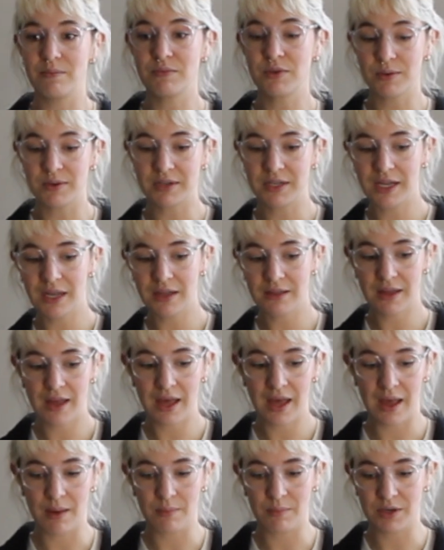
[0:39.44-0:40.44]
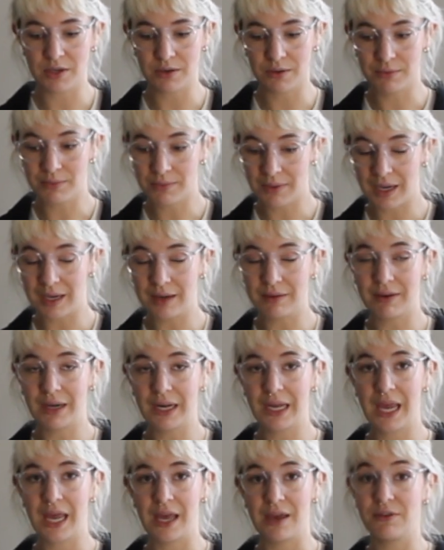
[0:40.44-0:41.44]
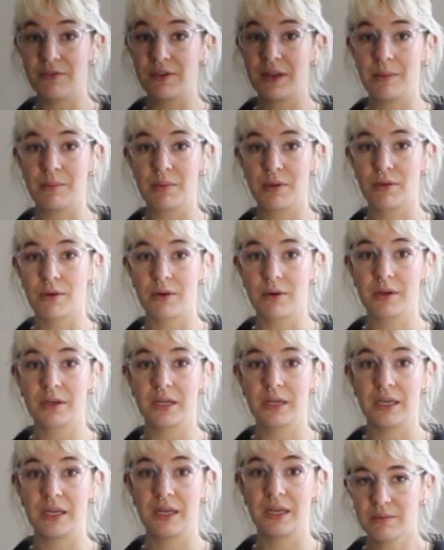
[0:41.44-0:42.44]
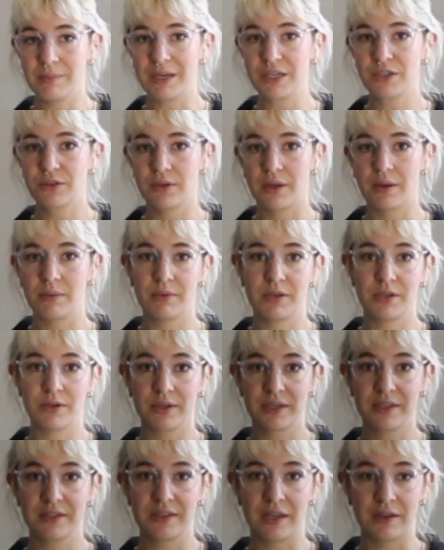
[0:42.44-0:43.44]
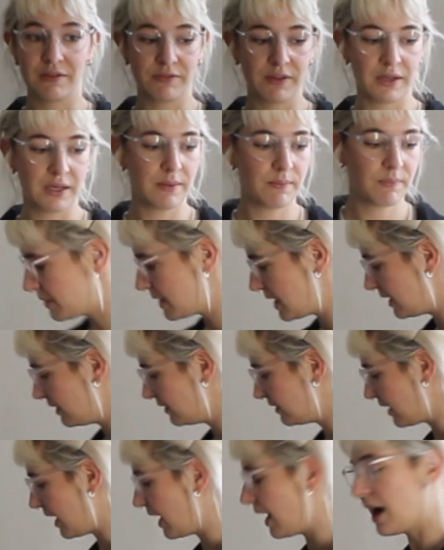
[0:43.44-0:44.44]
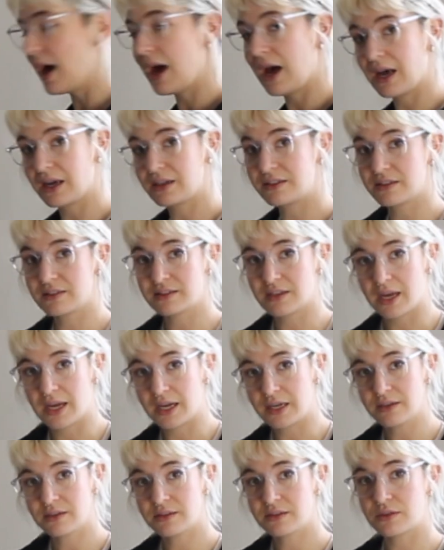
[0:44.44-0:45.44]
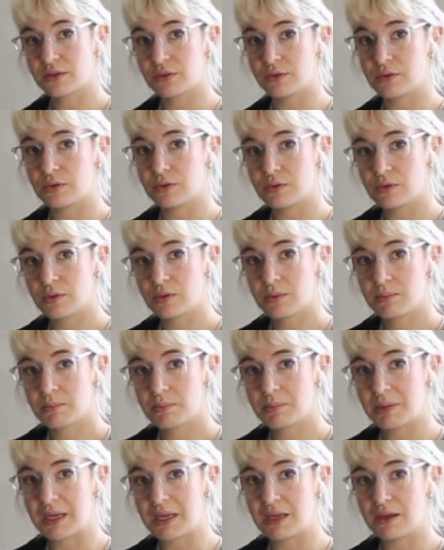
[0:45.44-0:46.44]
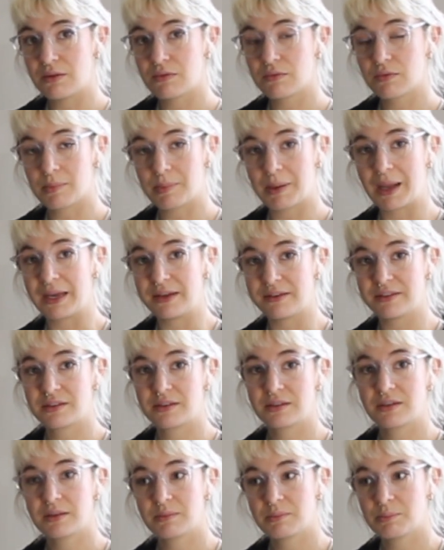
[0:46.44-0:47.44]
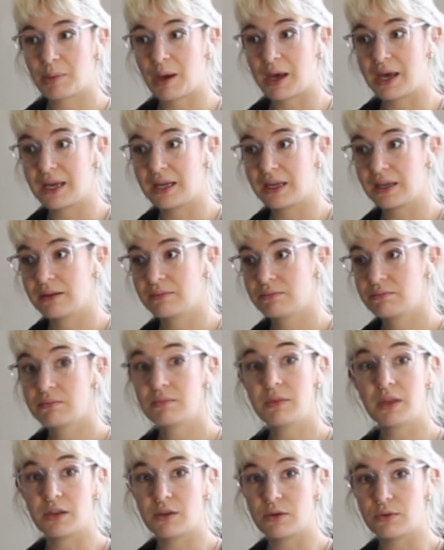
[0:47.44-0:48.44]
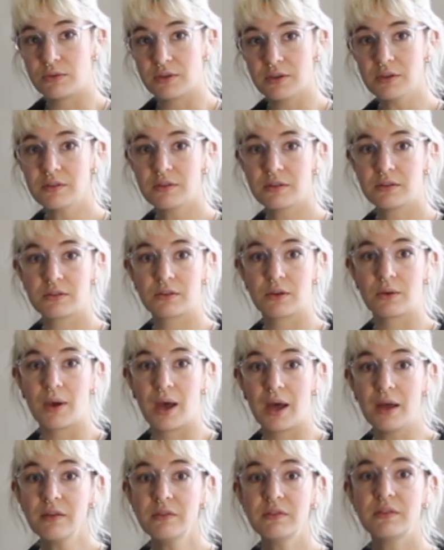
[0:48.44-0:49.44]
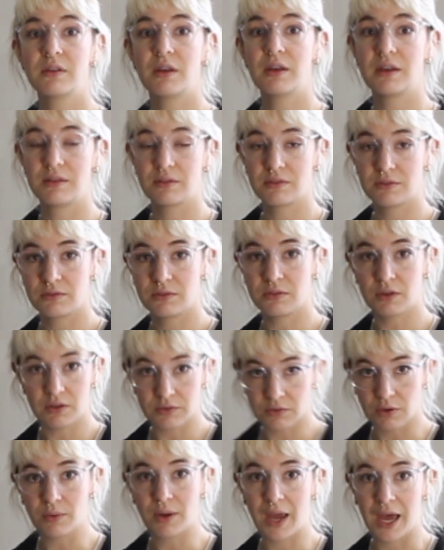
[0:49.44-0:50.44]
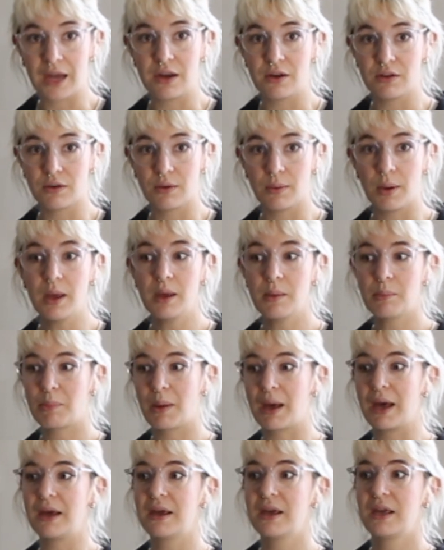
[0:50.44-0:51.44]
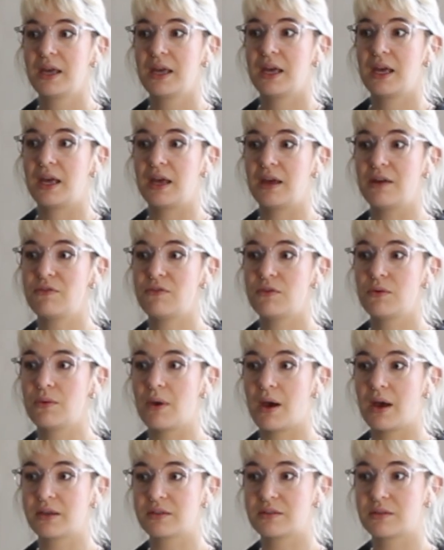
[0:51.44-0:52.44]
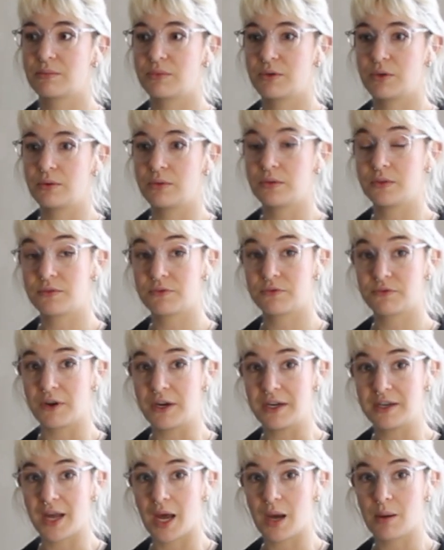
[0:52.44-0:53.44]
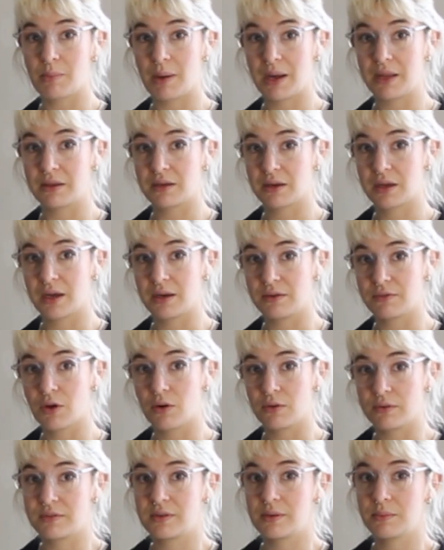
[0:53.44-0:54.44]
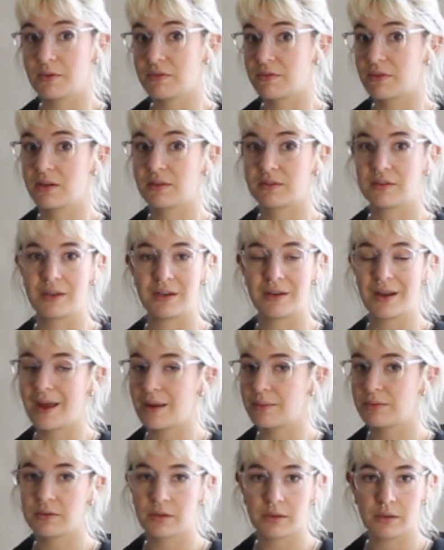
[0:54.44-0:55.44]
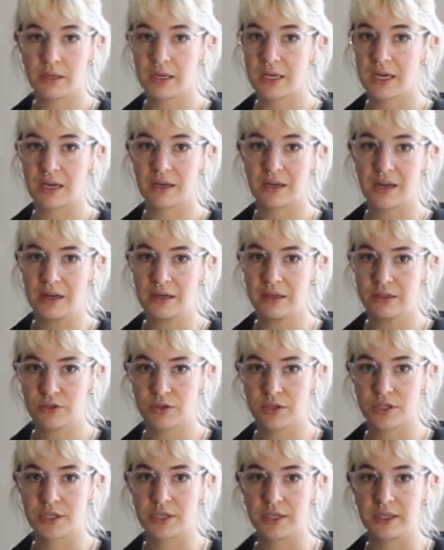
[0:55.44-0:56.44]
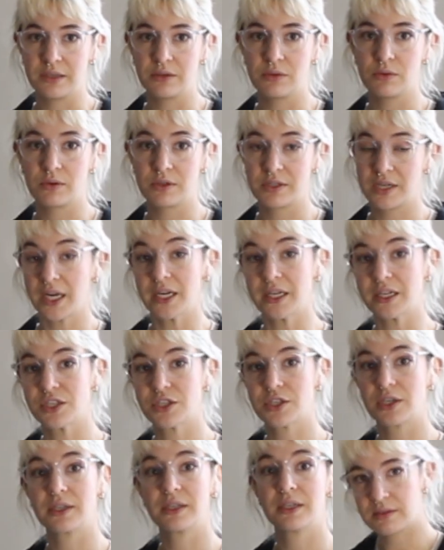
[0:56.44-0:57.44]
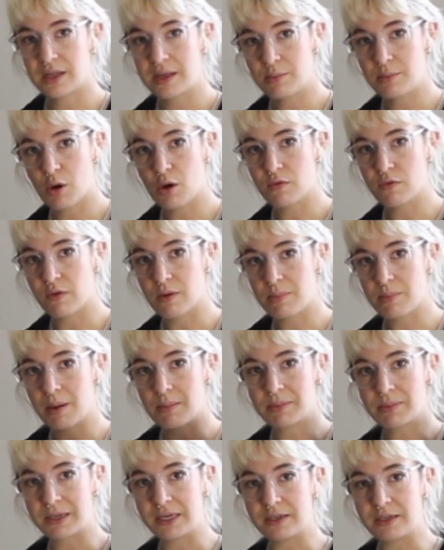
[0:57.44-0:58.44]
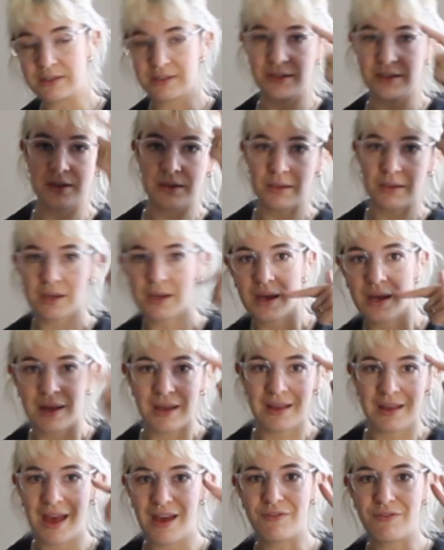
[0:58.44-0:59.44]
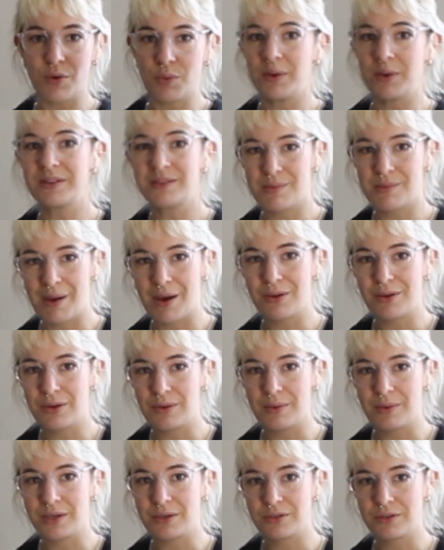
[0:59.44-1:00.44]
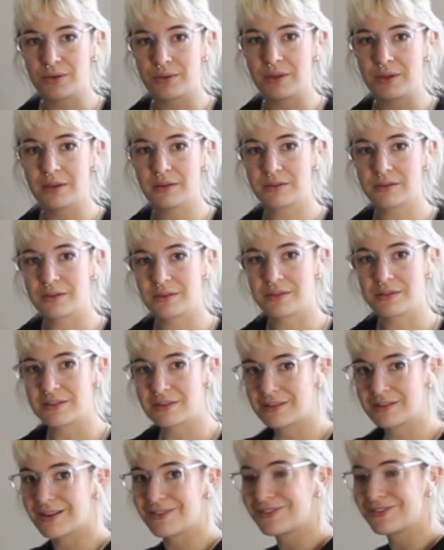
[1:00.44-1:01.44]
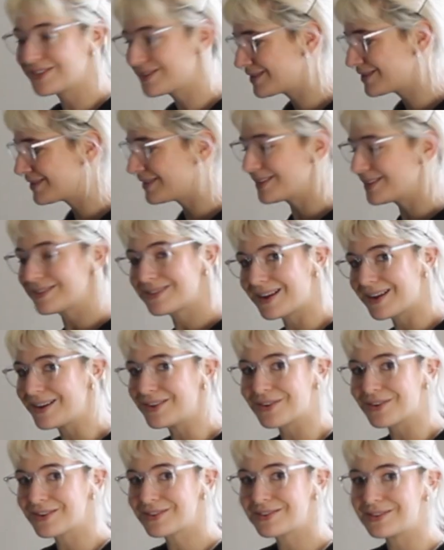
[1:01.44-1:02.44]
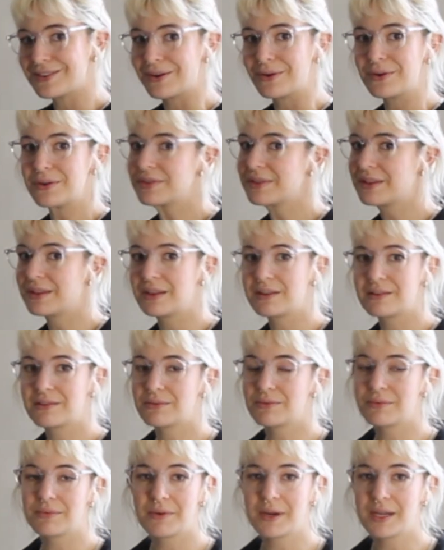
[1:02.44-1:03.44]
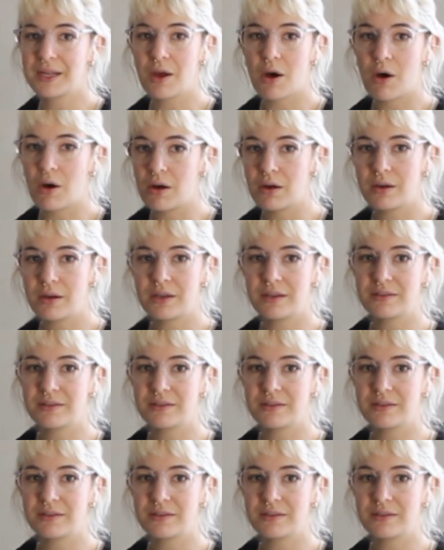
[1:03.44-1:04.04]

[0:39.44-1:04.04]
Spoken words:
do it together, and we do it really, really carefully and methodically to make sure that we're doing it safely. These are designed to be replaced by their users, so us. It's okay to do it, but if you are someone who is freaked out by the kind of concept of this, then absolutely get an electrician in or a technician. Disclaimer over, but please have your wits about you when you're doing this, because this stuff is dangerous, you know. It's really hot,